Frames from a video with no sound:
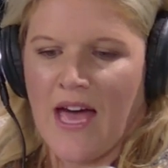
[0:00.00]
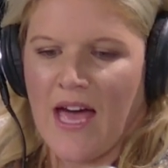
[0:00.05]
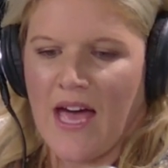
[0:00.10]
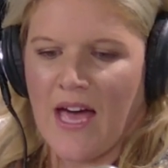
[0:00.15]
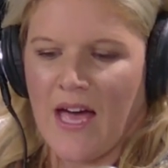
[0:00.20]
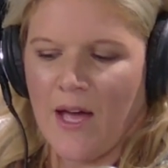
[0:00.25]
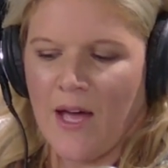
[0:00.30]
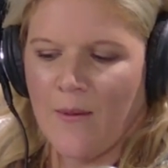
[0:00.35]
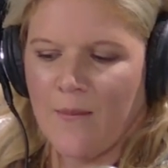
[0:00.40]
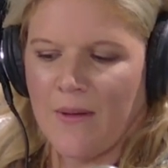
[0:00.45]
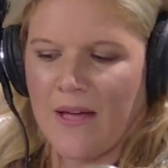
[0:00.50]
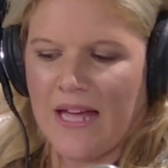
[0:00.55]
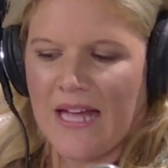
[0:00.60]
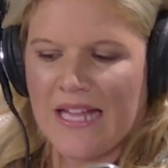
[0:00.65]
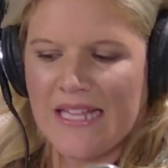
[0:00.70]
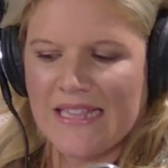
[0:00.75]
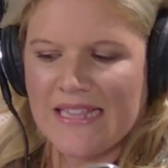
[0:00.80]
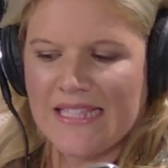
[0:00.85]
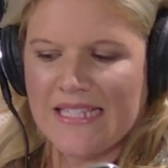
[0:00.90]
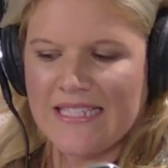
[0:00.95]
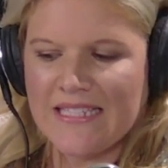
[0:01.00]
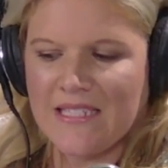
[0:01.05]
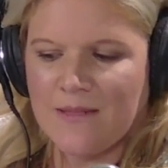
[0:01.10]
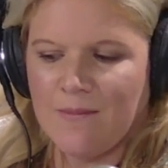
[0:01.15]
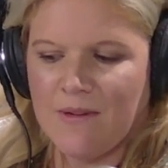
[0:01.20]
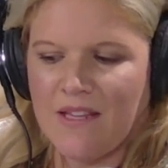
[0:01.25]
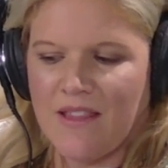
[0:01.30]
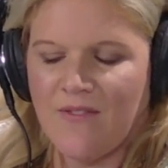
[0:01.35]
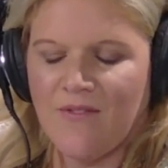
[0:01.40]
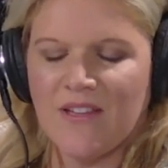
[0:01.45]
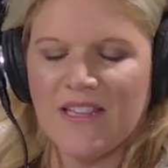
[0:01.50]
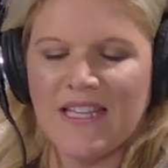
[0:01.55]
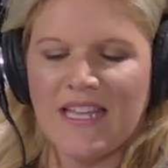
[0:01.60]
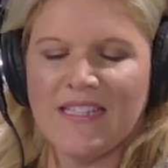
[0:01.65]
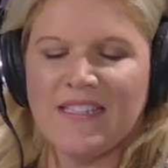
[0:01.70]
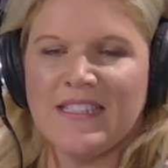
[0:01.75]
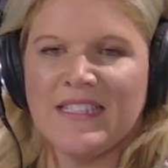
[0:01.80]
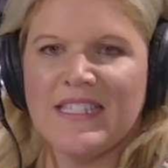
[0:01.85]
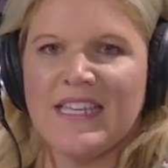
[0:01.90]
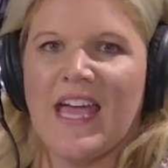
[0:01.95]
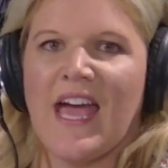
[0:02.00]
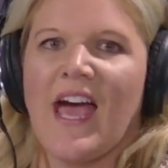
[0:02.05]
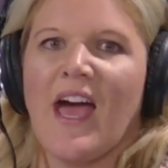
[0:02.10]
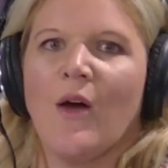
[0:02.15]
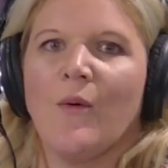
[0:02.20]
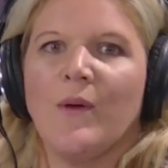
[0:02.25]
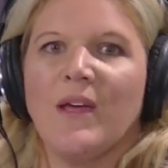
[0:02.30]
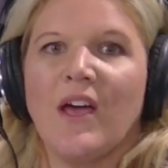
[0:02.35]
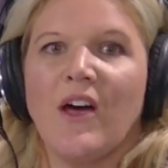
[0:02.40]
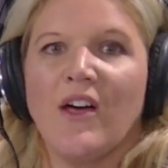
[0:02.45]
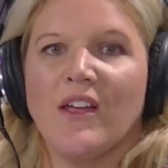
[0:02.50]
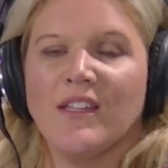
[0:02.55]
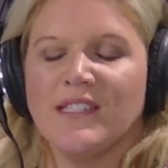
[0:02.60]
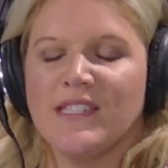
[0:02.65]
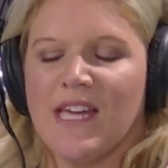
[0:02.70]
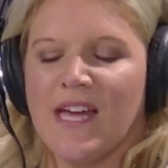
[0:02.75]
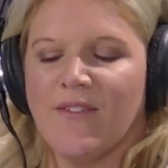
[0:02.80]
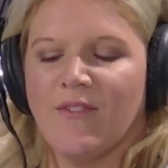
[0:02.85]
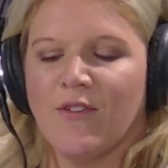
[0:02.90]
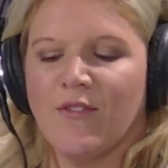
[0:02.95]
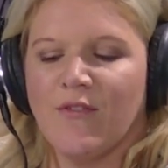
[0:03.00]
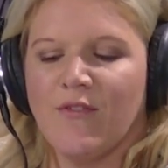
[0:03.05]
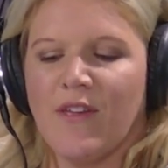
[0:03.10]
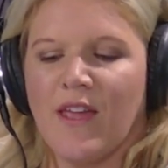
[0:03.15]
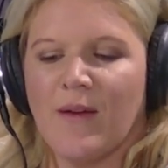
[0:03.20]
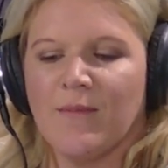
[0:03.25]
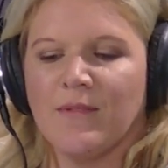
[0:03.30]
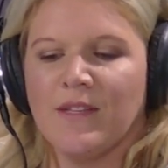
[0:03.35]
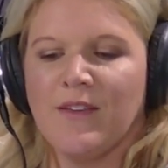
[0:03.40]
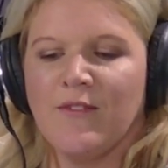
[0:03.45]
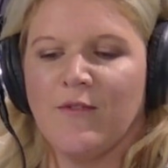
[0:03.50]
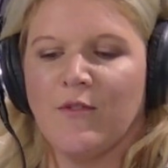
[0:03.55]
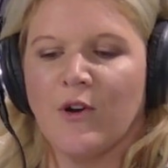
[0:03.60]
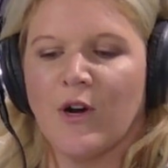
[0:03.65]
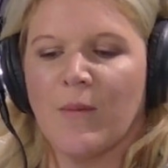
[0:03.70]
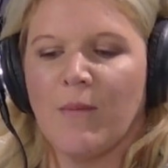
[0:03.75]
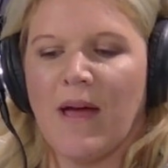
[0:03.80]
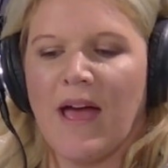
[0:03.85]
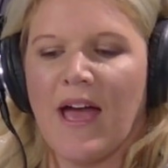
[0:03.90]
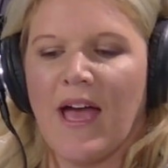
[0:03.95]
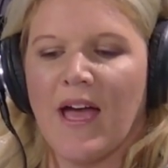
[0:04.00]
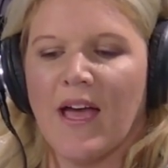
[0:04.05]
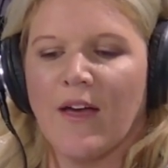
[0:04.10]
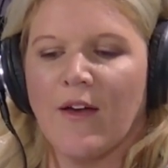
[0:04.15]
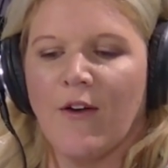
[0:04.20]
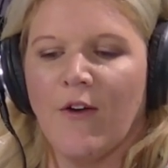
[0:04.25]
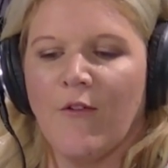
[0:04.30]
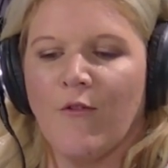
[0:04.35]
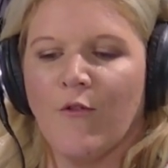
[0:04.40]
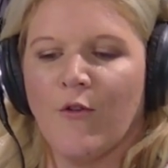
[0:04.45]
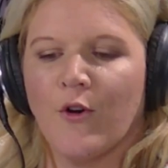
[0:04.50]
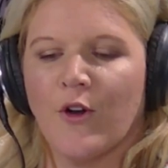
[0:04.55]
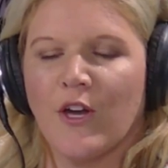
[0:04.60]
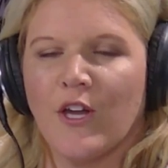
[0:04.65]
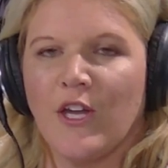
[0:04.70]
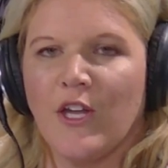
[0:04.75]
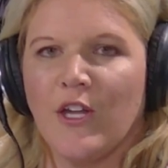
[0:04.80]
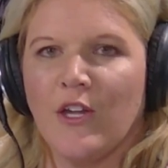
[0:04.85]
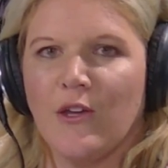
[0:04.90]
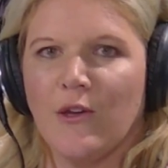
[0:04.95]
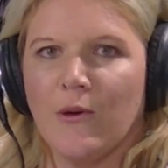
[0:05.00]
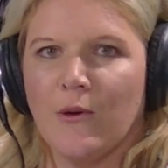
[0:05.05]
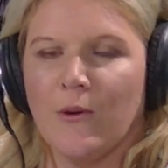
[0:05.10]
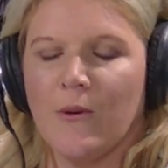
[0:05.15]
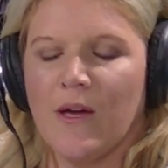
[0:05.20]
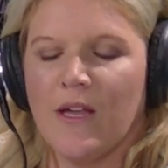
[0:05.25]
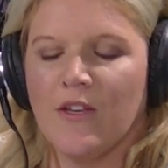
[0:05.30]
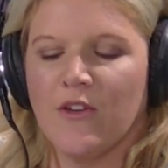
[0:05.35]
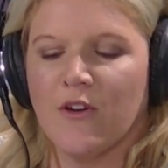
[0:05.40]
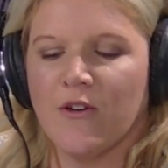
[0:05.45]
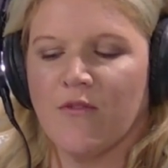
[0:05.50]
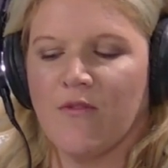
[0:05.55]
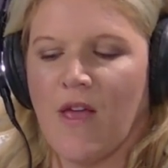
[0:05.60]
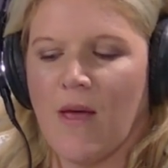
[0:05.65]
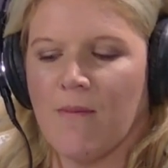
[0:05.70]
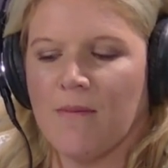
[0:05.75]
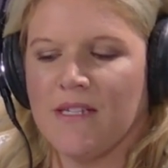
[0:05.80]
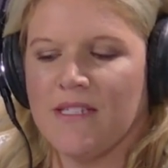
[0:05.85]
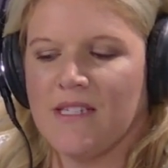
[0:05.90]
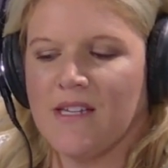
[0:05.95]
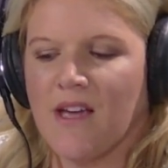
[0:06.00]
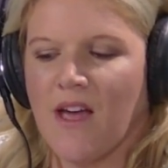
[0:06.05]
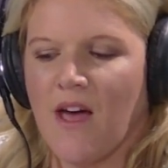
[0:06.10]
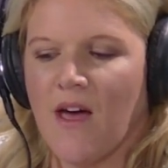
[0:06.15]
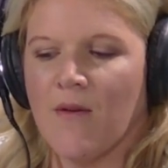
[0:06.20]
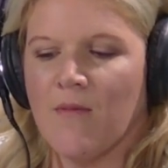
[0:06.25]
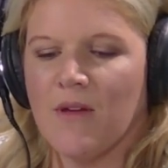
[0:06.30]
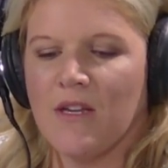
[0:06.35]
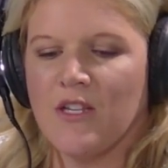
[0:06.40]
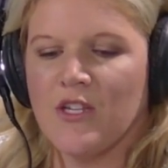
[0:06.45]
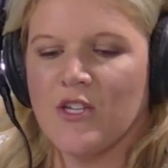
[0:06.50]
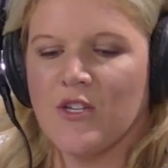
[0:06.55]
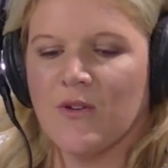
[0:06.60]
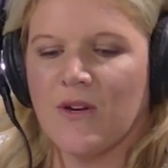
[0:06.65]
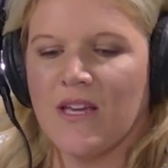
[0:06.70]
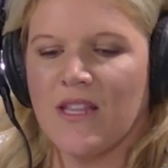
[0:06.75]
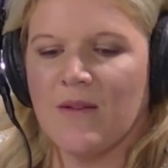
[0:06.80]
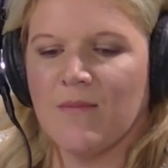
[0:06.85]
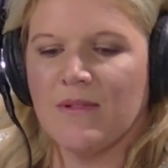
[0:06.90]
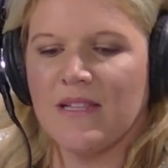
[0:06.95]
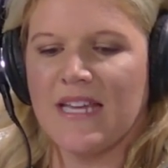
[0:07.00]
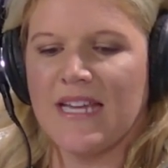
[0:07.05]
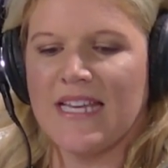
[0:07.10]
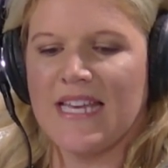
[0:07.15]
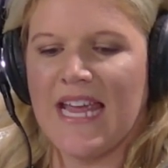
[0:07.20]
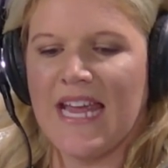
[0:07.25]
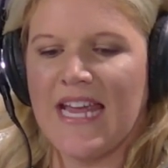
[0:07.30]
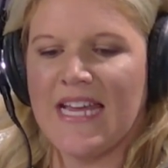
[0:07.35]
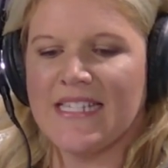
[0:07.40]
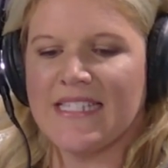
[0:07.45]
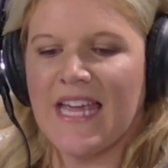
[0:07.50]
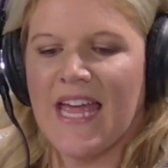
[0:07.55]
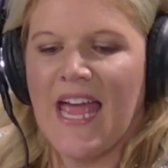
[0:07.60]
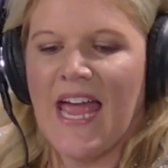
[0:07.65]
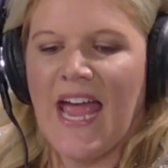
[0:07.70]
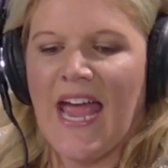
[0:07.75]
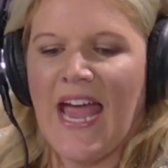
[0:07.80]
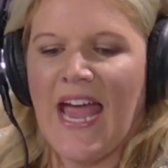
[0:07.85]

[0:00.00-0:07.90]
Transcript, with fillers: Um, Elizabeth Valencia, we also have a family four pack for you and your family to come enjoy the play date.